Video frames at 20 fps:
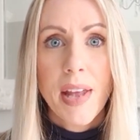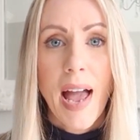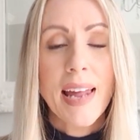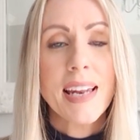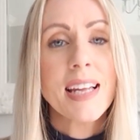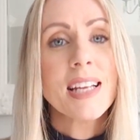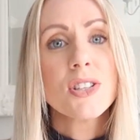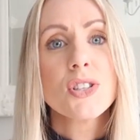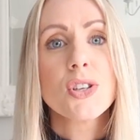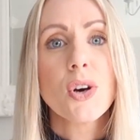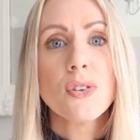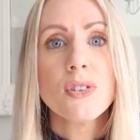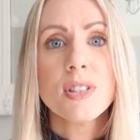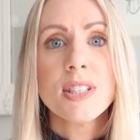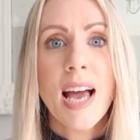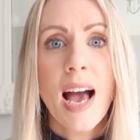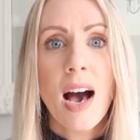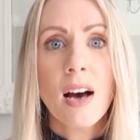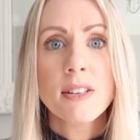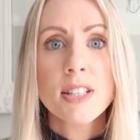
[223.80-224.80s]
and it's gone
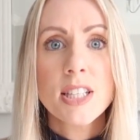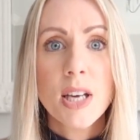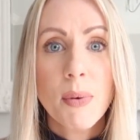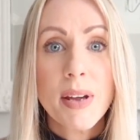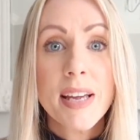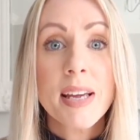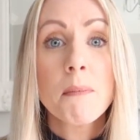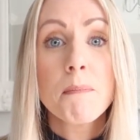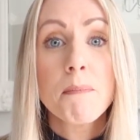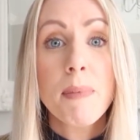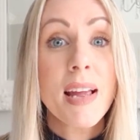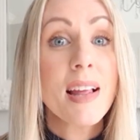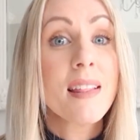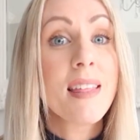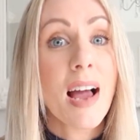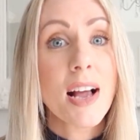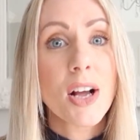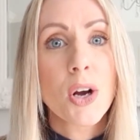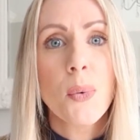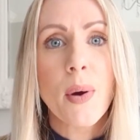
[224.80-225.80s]
down, so it can be
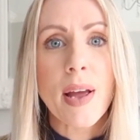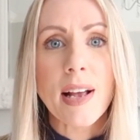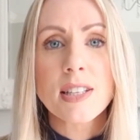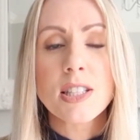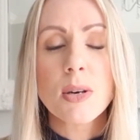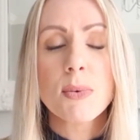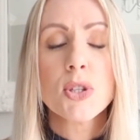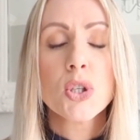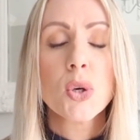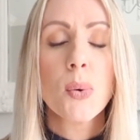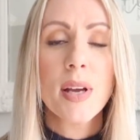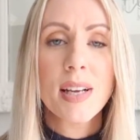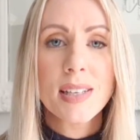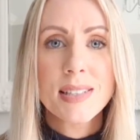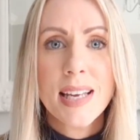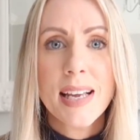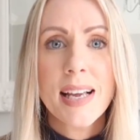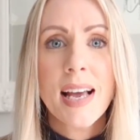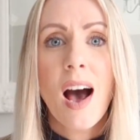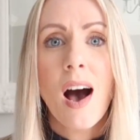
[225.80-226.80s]
that quick. So as quick
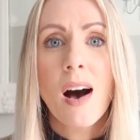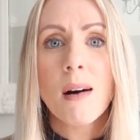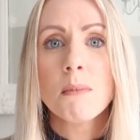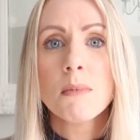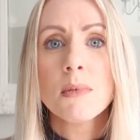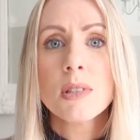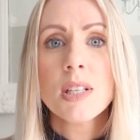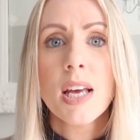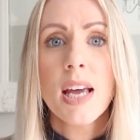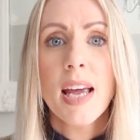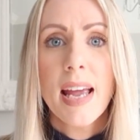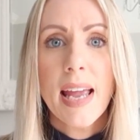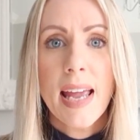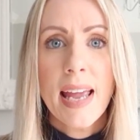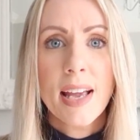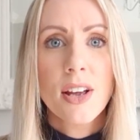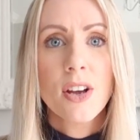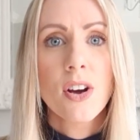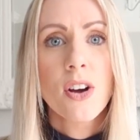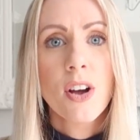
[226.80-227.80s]
as it comes,
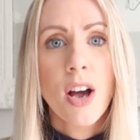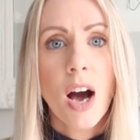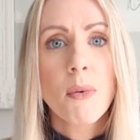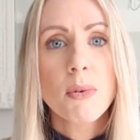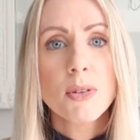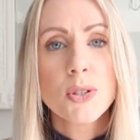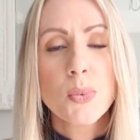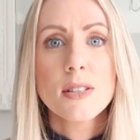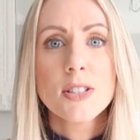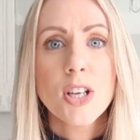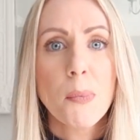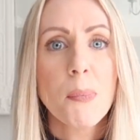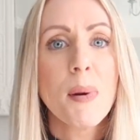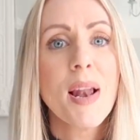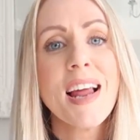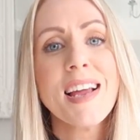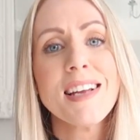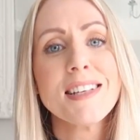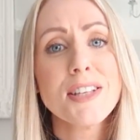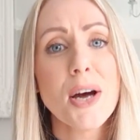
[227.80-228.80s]
it can go as... So
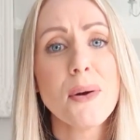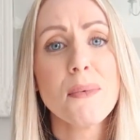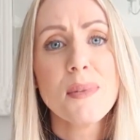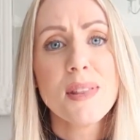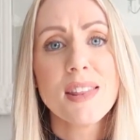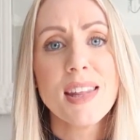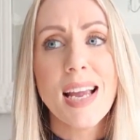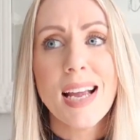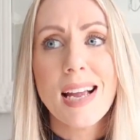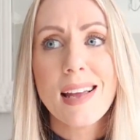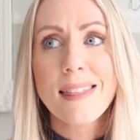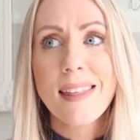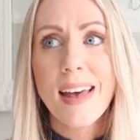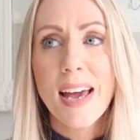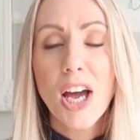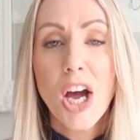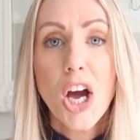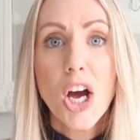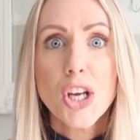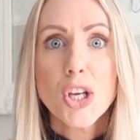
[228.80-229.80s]
please don't think
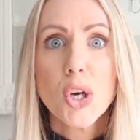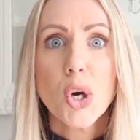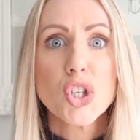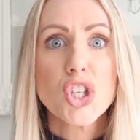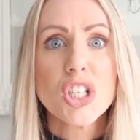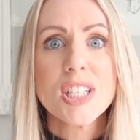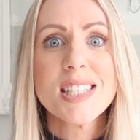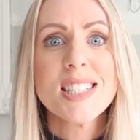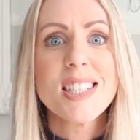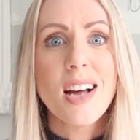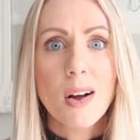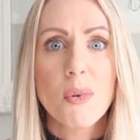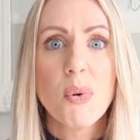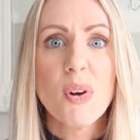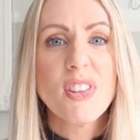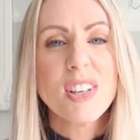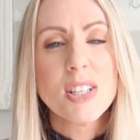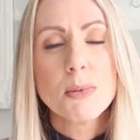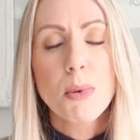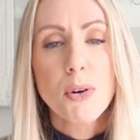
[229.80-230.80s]
that you're just stuck
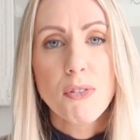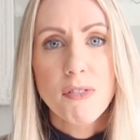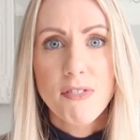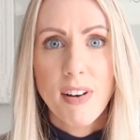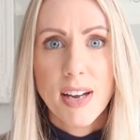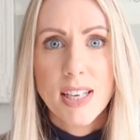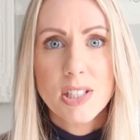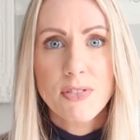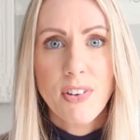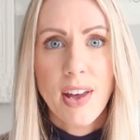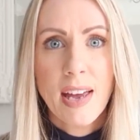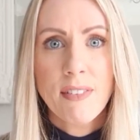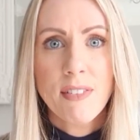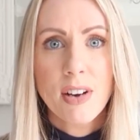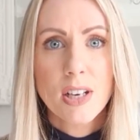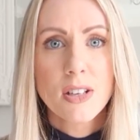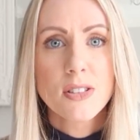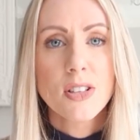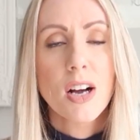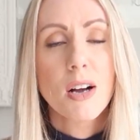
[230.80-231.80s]
with this moon face
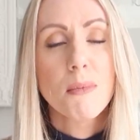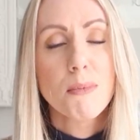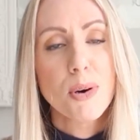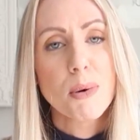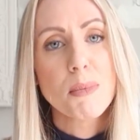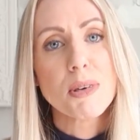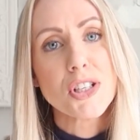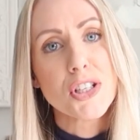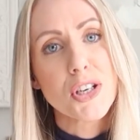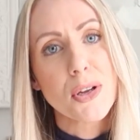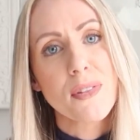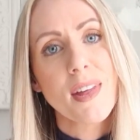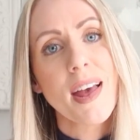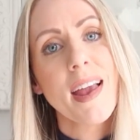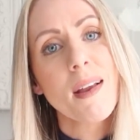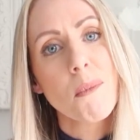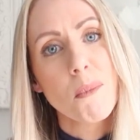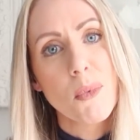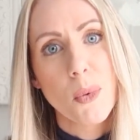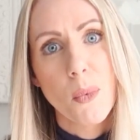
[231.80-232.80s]
forever, because I can promise you that
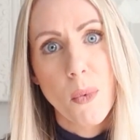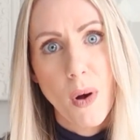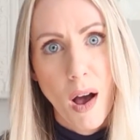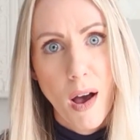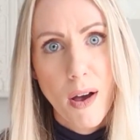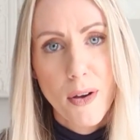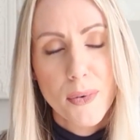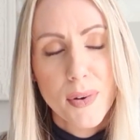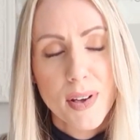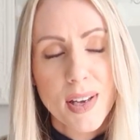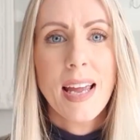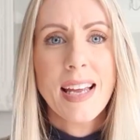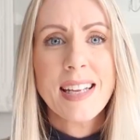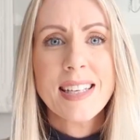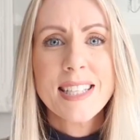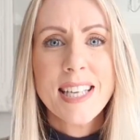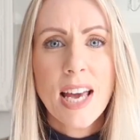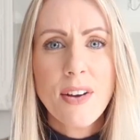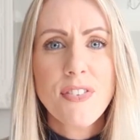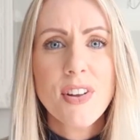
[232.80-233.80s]
it will go.
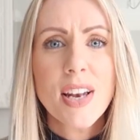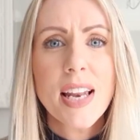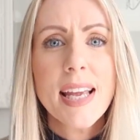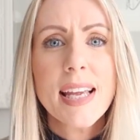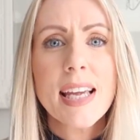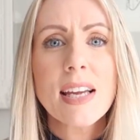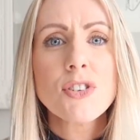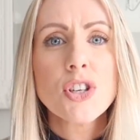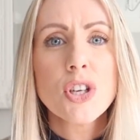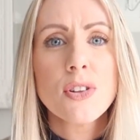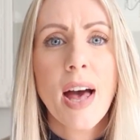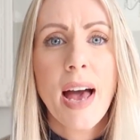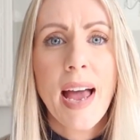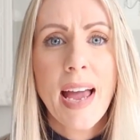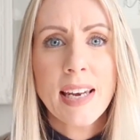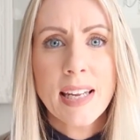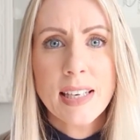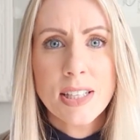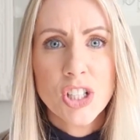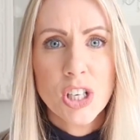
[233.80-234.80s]
It definitely gives you that
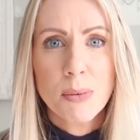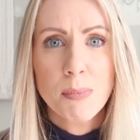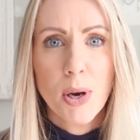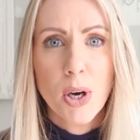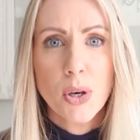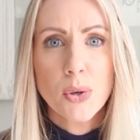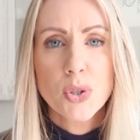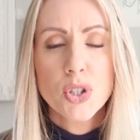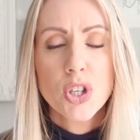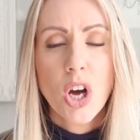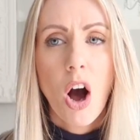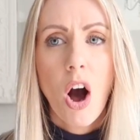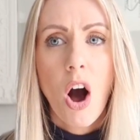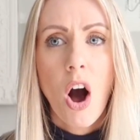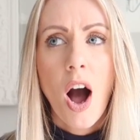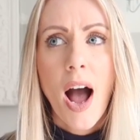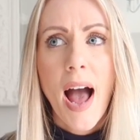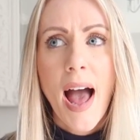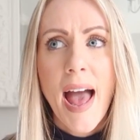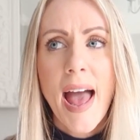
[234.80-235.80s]
energy boost.
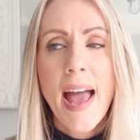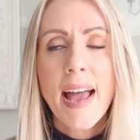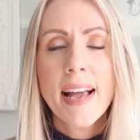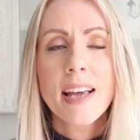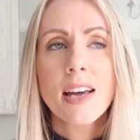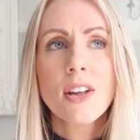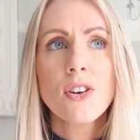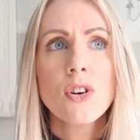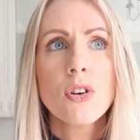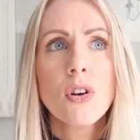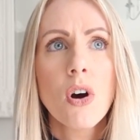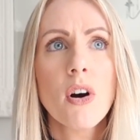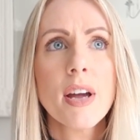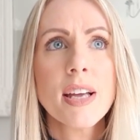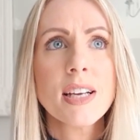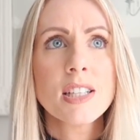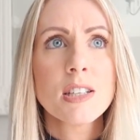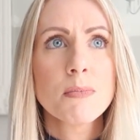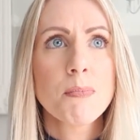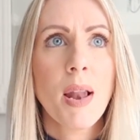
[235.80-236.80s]
I cannot
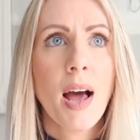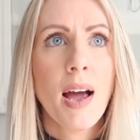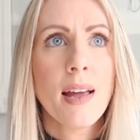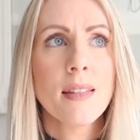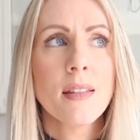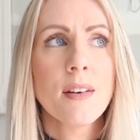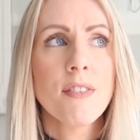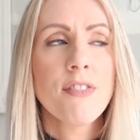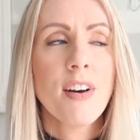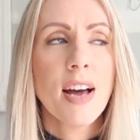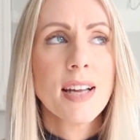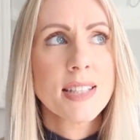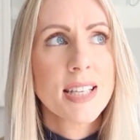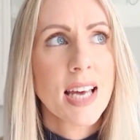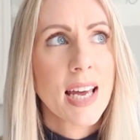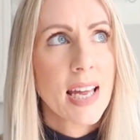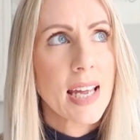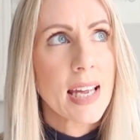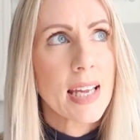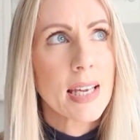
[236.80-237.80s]
explain the
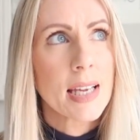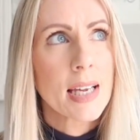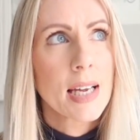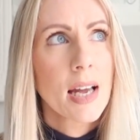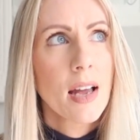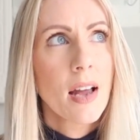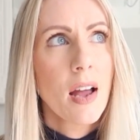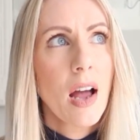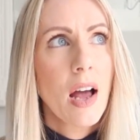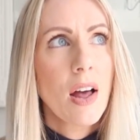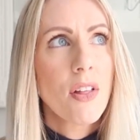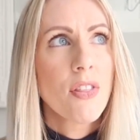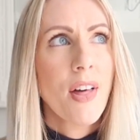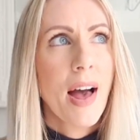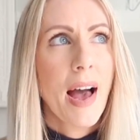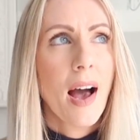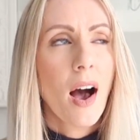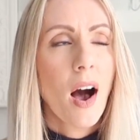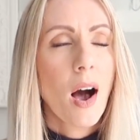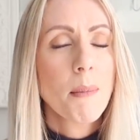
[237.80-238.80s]
fatigue
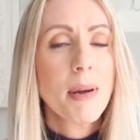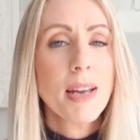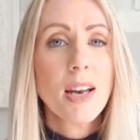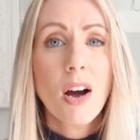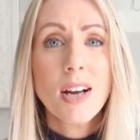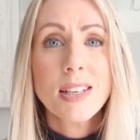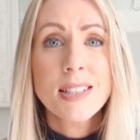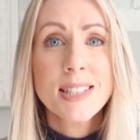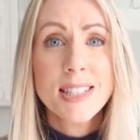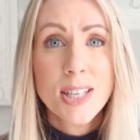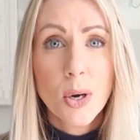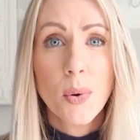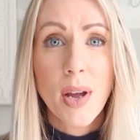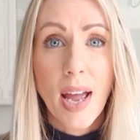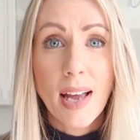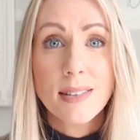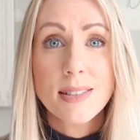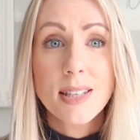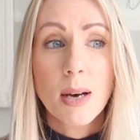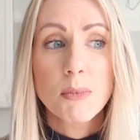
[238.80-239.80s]
that... I mean, I still
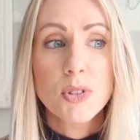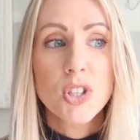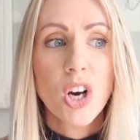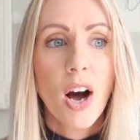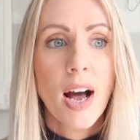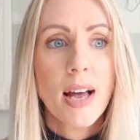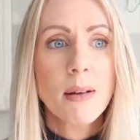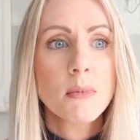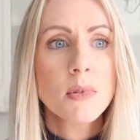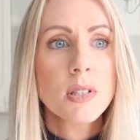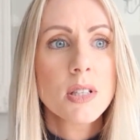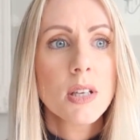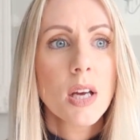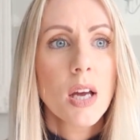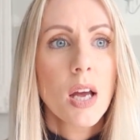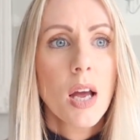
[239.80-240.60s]
get sometimes,